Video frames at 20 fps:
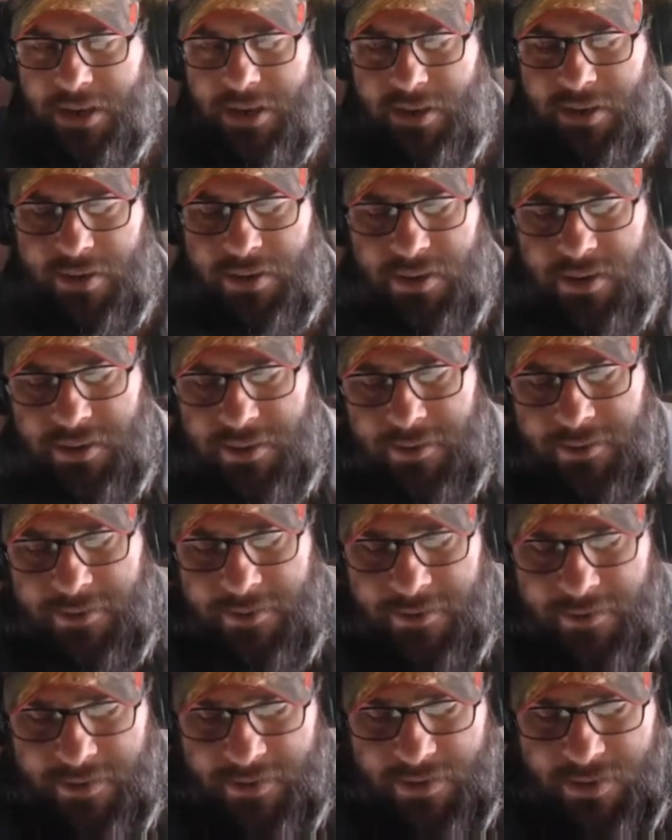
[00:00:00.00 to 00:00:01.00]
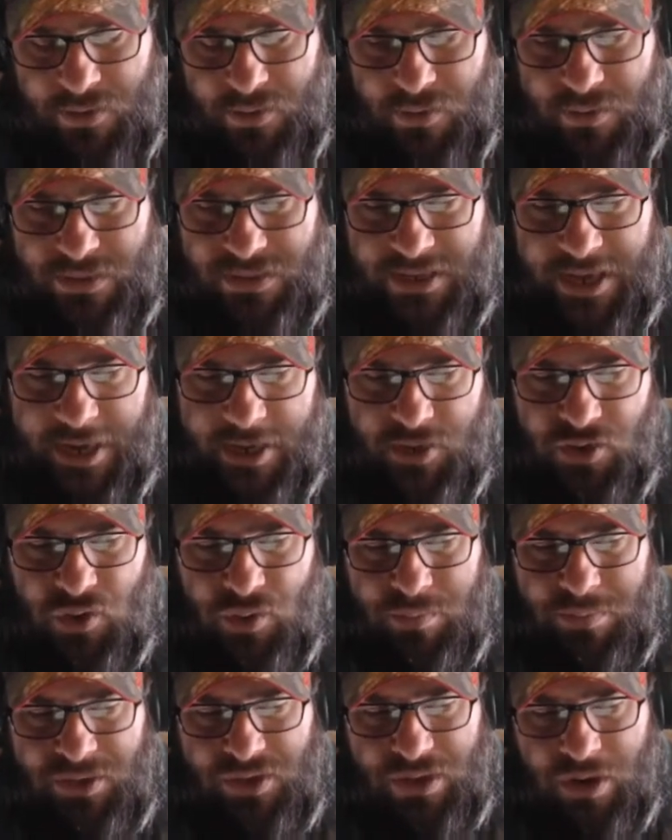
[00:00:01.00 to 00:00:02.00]
in. Ooh, he's got a
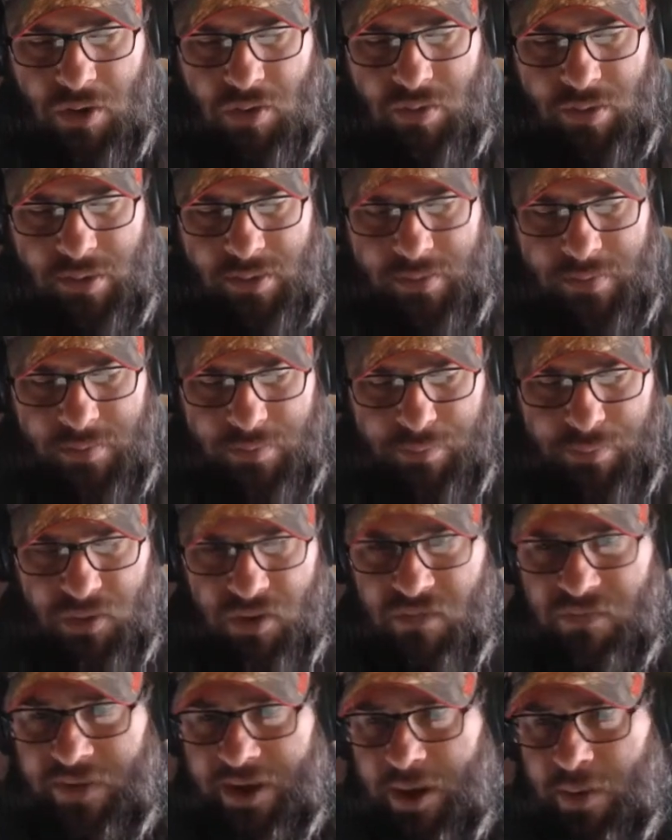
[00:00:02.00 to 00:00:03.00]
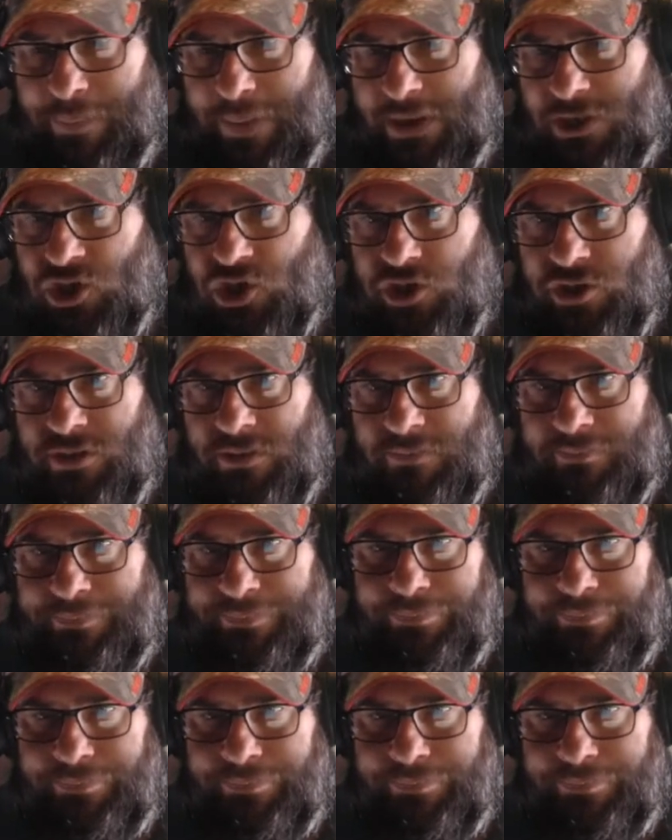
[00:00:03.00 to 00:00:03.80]
tombstone profile picture.